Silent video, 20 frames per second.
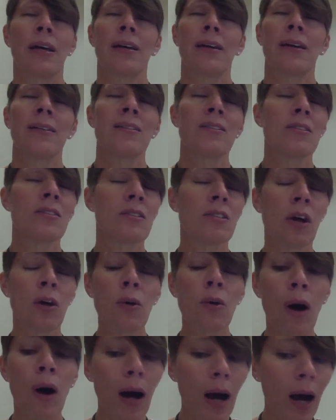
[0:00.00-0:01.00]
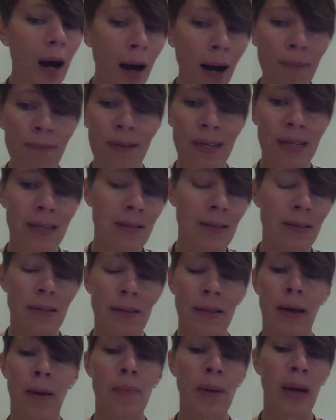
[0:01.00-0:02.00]
like it's so
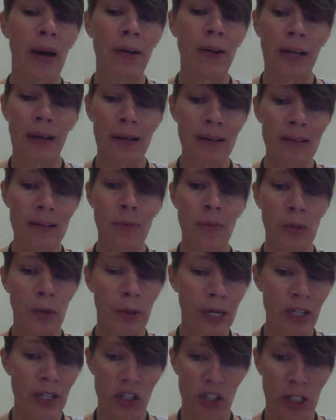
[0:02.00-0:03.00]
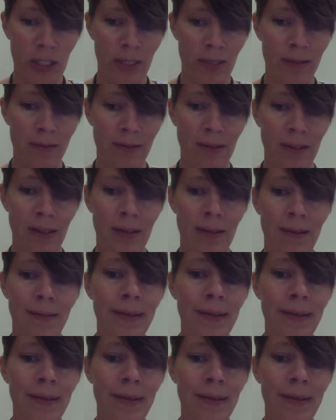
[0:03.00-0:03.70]
obvious about exploration